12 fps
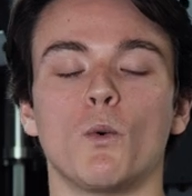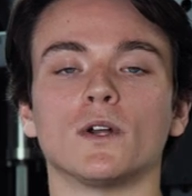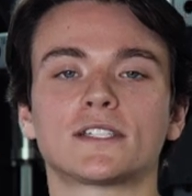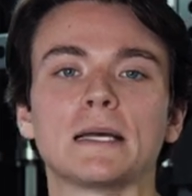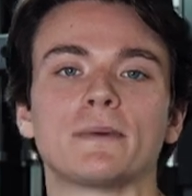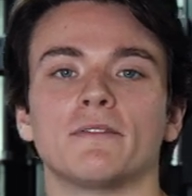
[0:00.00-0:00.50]

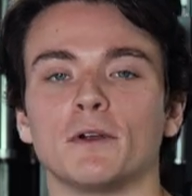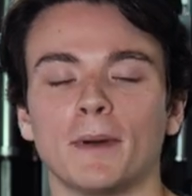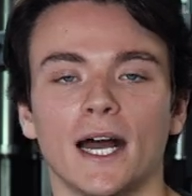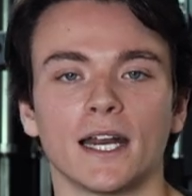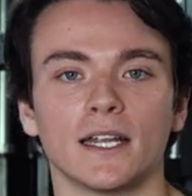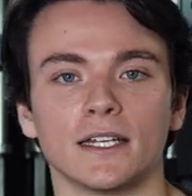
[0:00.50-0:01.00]
What's up
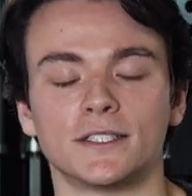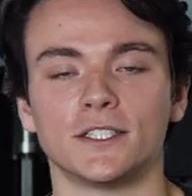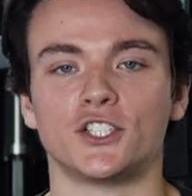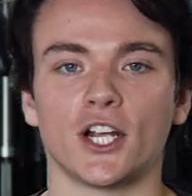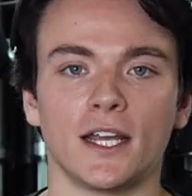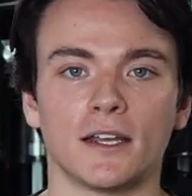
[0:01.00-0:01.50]
everybody, it's
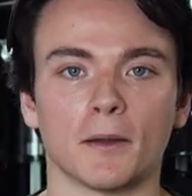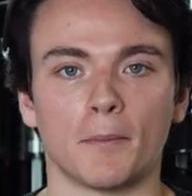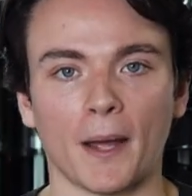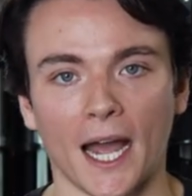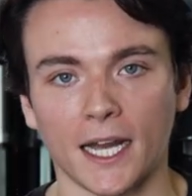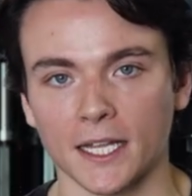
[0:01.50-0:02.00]
Jake
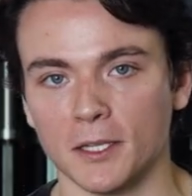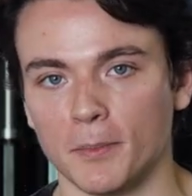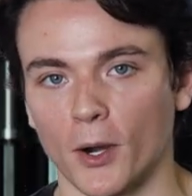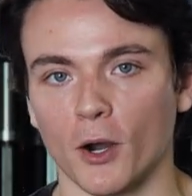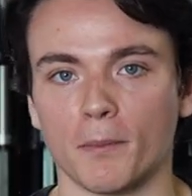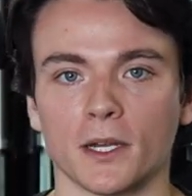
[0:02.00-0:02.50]
back in the
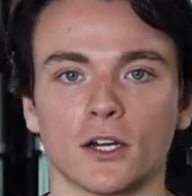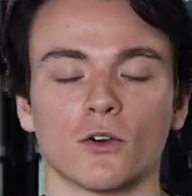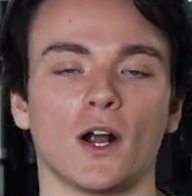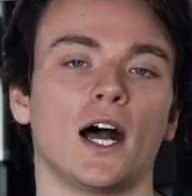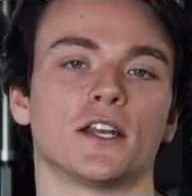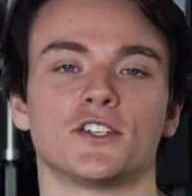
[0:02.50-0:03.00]
BarBend
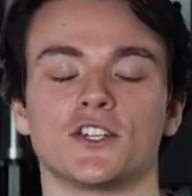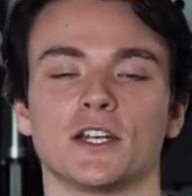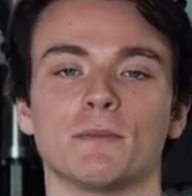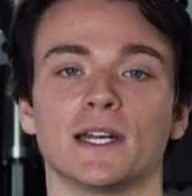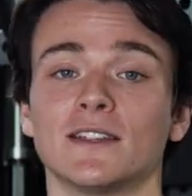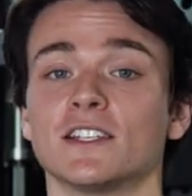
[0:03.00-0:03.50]
garage
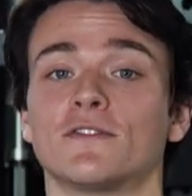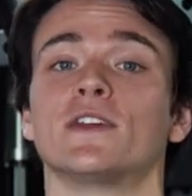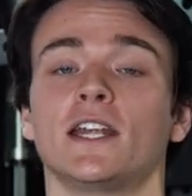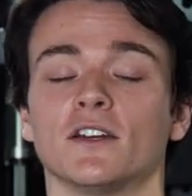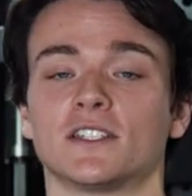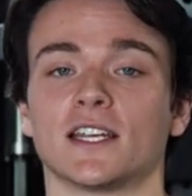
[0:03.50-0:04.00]
gym, and in this
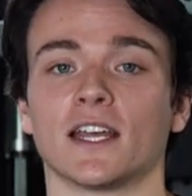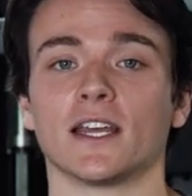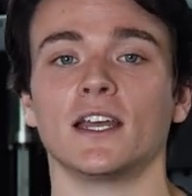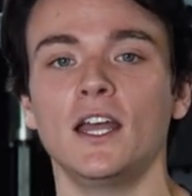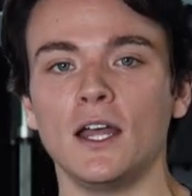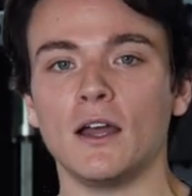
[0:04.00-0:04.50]
video
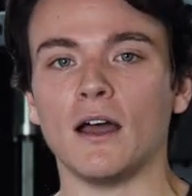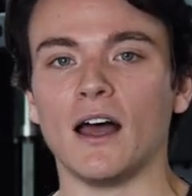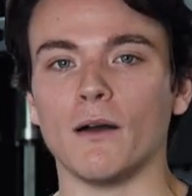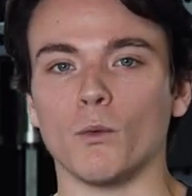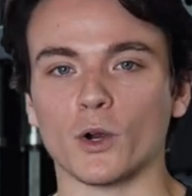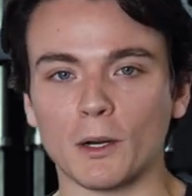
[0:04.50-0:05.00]
today
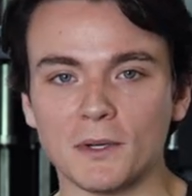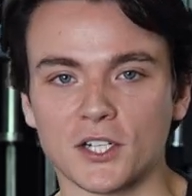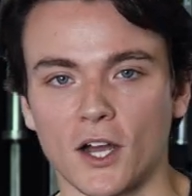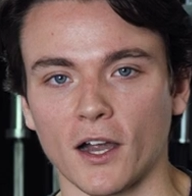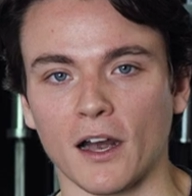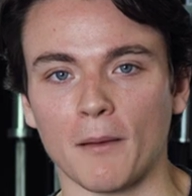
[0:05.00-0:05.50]
we're going to be
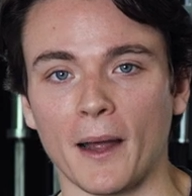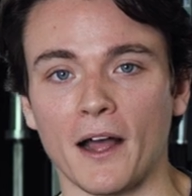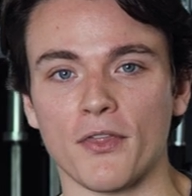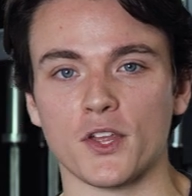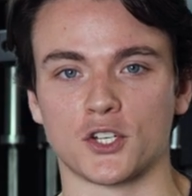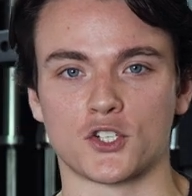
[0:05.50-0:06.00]
talking
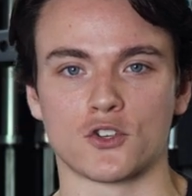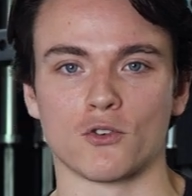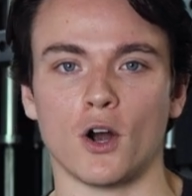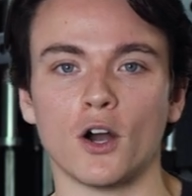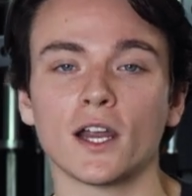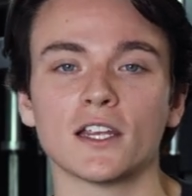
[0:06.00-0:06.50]
about the
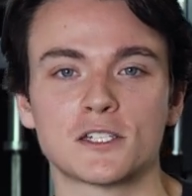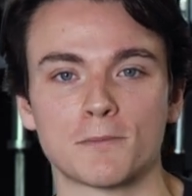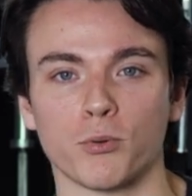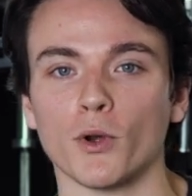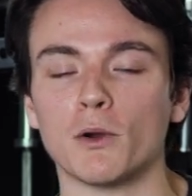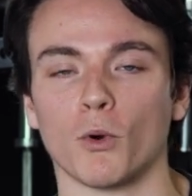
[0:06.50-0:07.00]

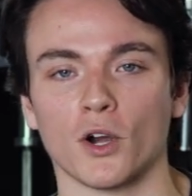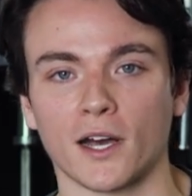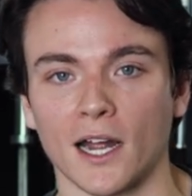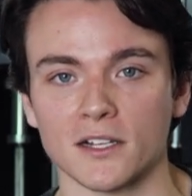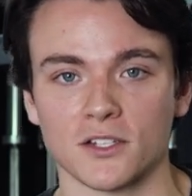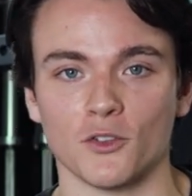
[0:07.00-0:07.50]
strongest
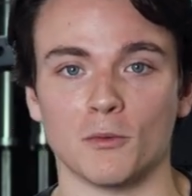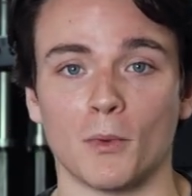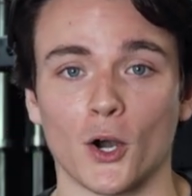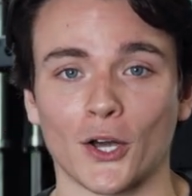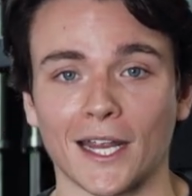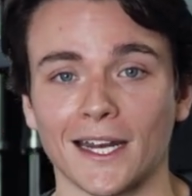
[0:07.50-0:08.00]
pre-workouts on the
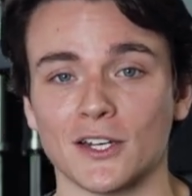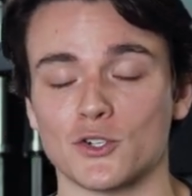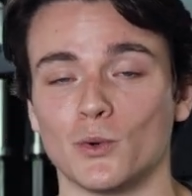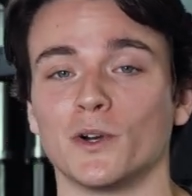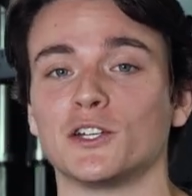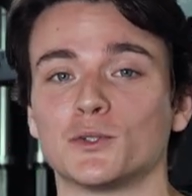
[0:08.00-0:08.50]
market in
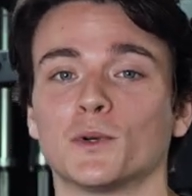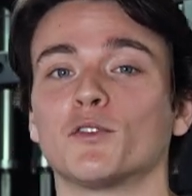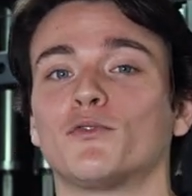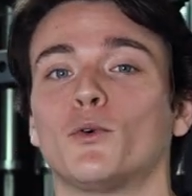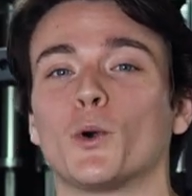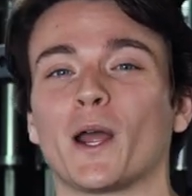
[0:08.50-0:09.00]

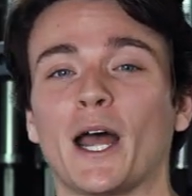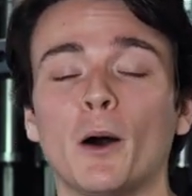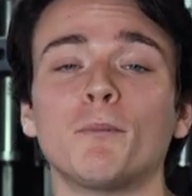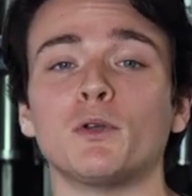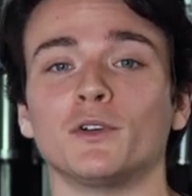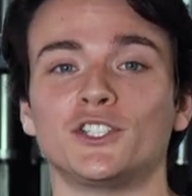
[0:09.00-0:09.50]
2024 to
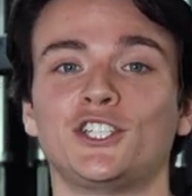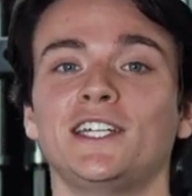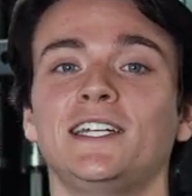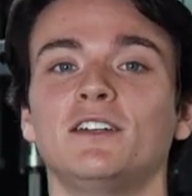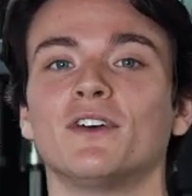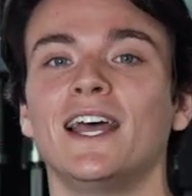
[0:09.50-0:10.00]
help you
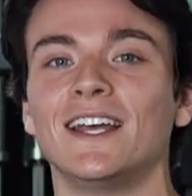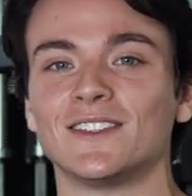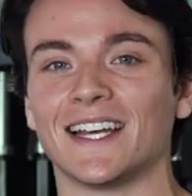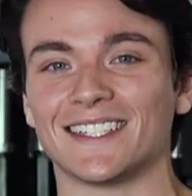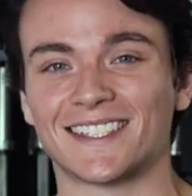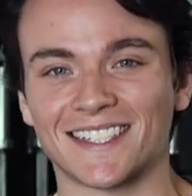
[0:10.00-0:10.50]
achieve
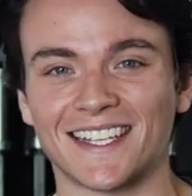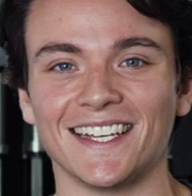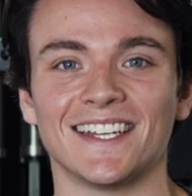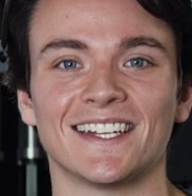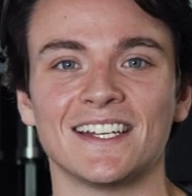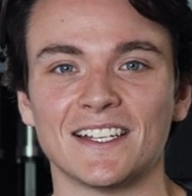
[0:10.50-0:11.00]
that
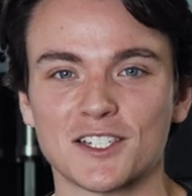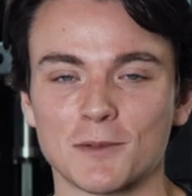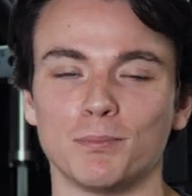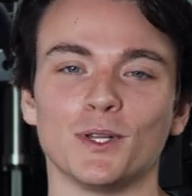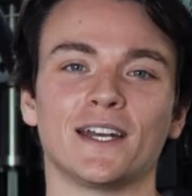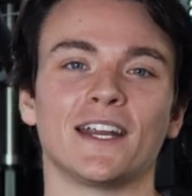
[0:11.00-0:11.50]
skin
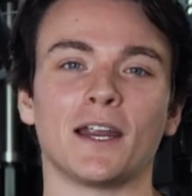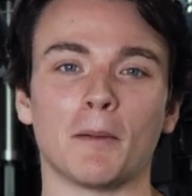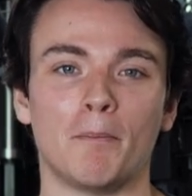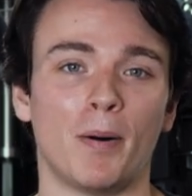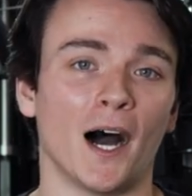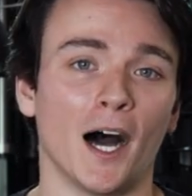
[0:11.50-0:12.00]
splitting
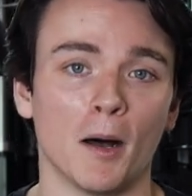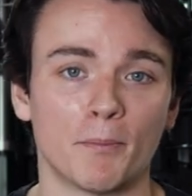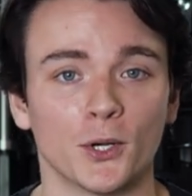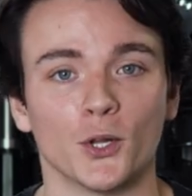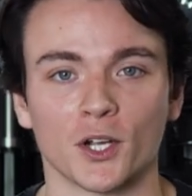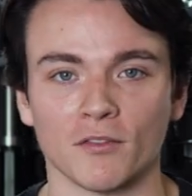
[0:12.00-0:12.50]

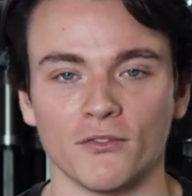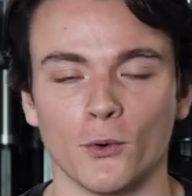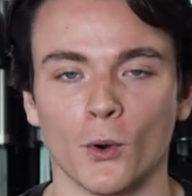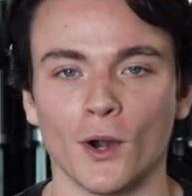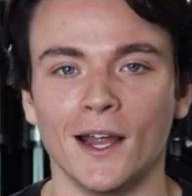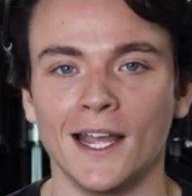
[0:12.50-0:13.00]
pump you're looking
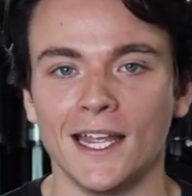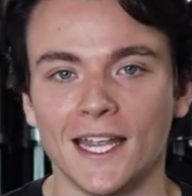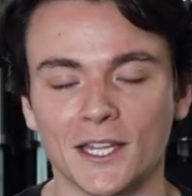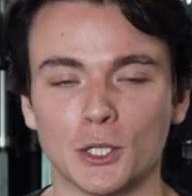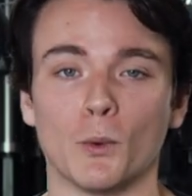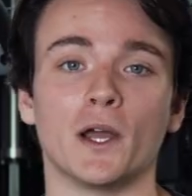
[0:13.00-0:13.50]
for
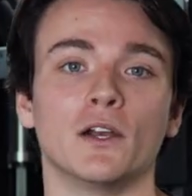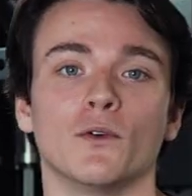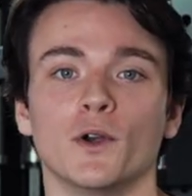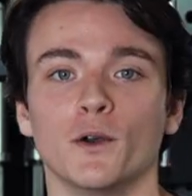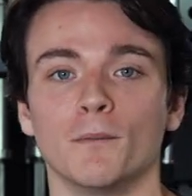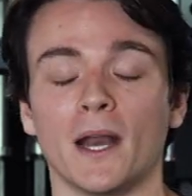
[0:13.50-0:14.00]
in the weight
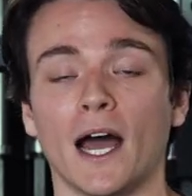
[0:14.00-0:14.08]
room.